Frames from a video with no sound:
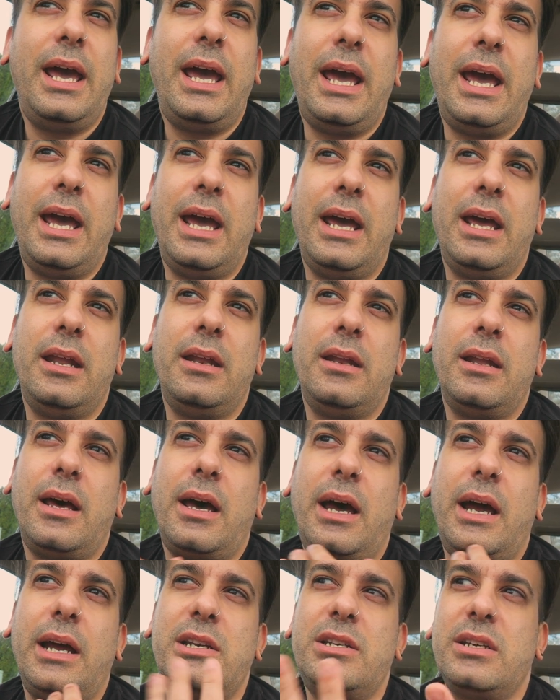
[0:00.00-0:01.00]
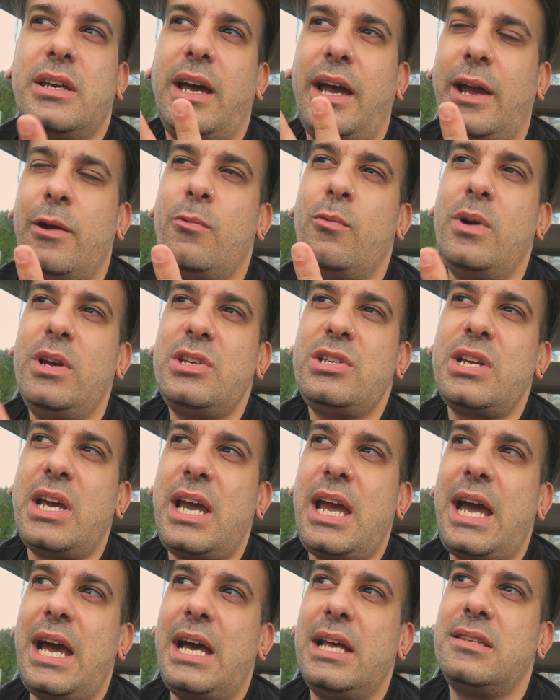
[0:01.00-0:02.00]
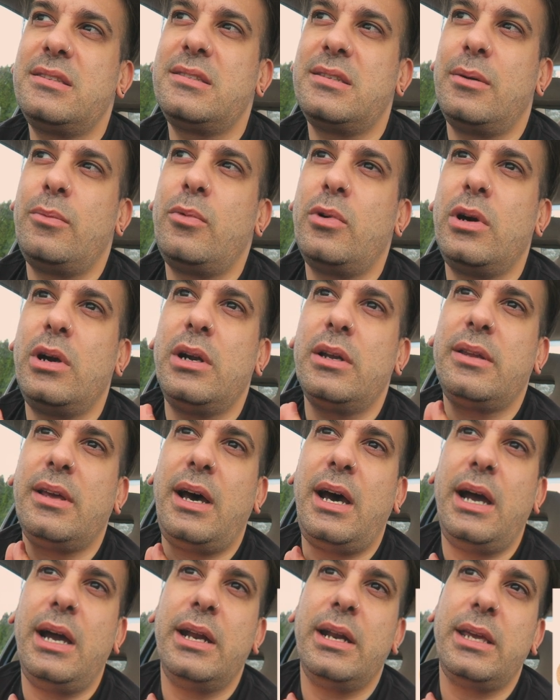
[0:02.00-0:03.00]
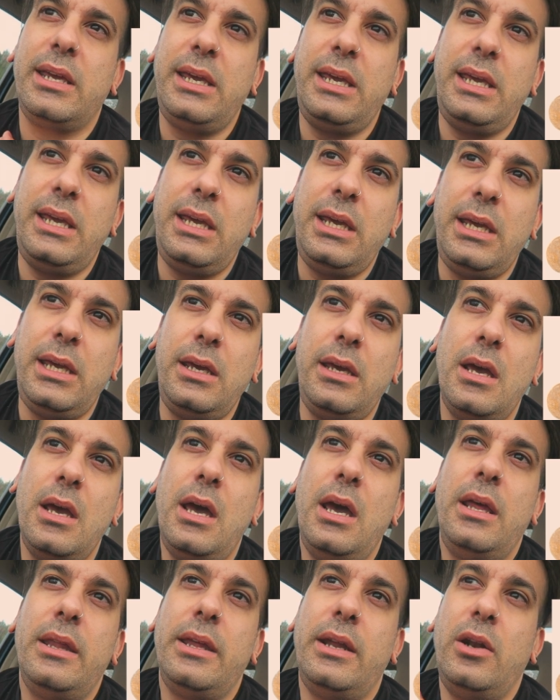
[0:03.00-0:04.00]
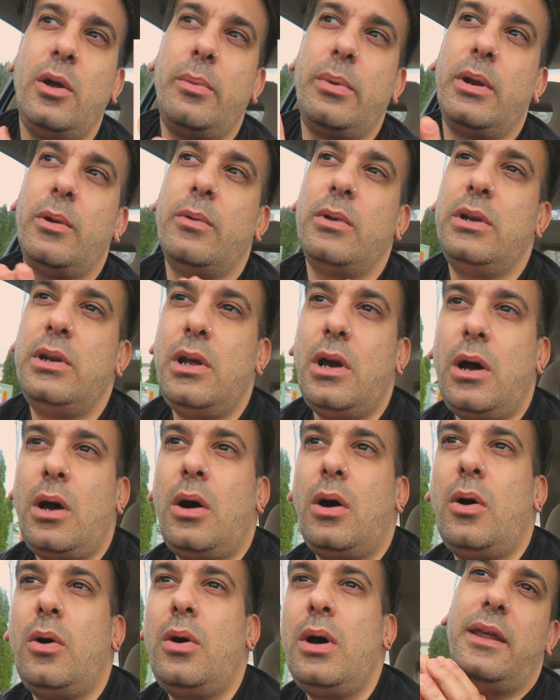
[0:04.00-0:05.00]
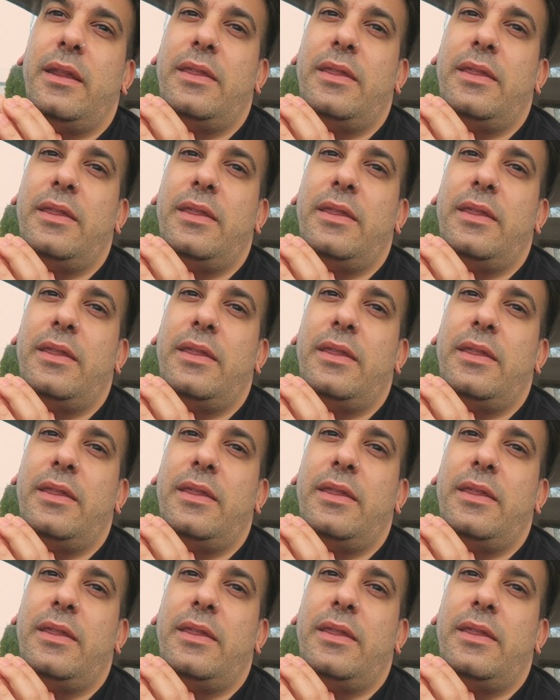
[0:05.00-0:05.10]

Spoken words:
and I wish I had somewhere to hide a key that nobody would know.